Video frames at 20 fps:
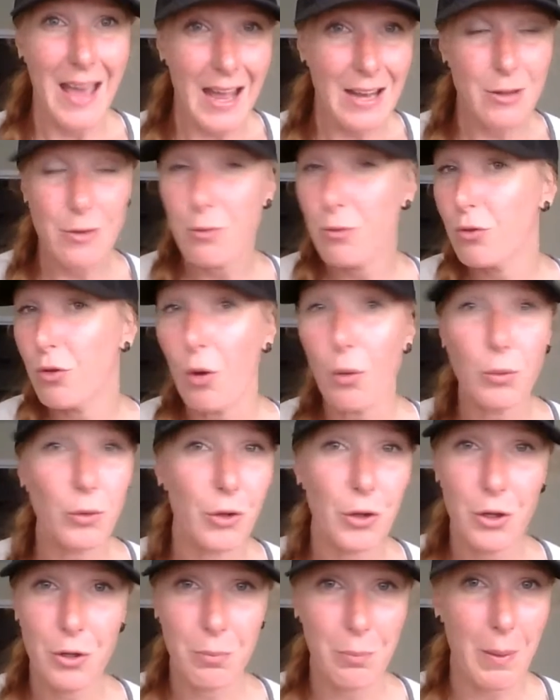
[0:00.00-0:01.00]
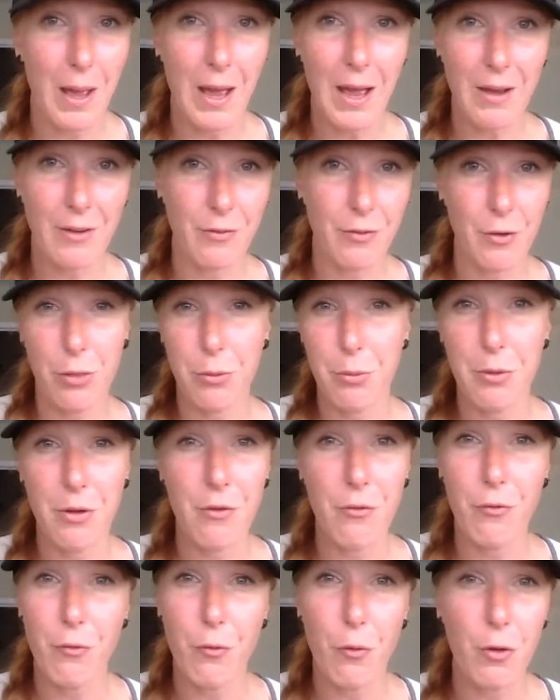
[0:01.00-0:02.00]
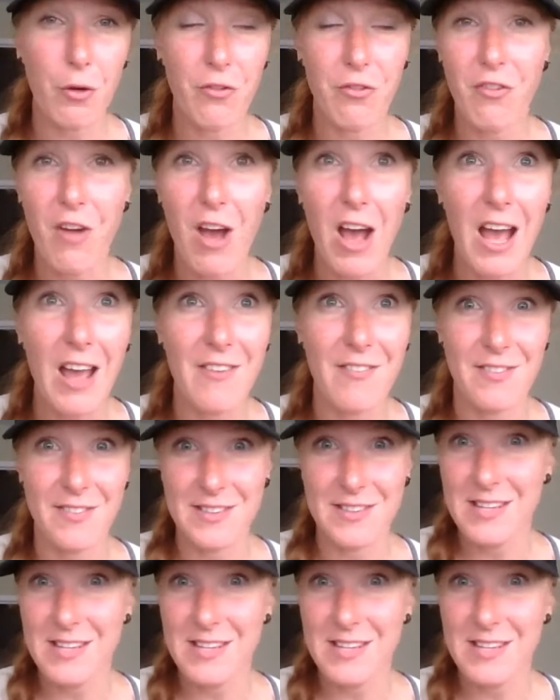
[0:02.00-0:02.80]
and you don't look back for three, four, five,